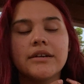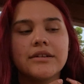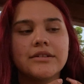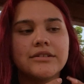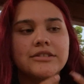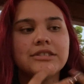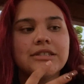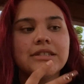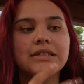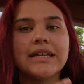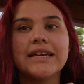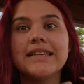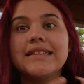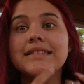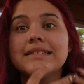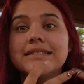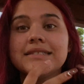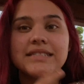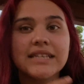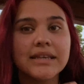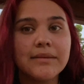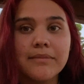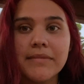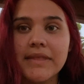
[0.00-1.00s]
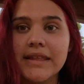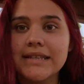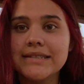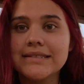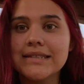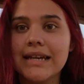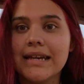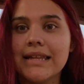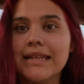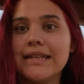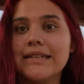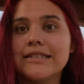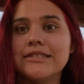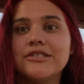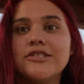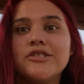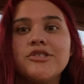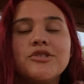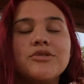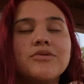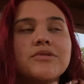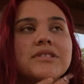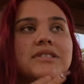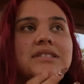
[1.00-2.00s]
to like the same things I like to
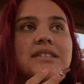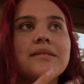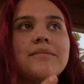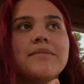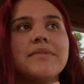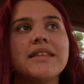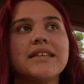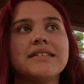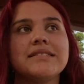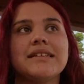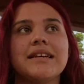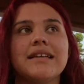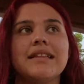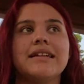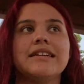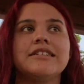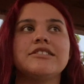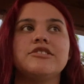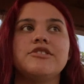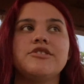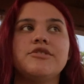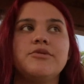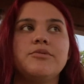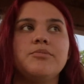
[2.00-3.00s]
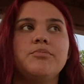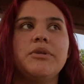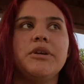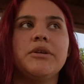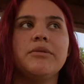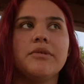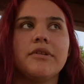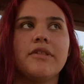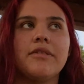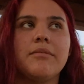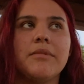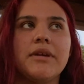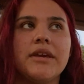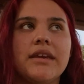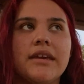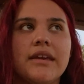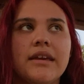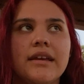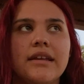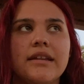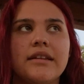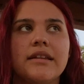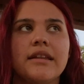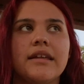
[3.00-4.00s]
do, the same things I like to do, be with me,
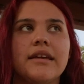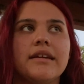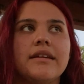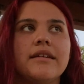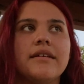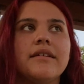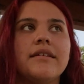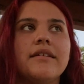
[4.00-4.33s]
and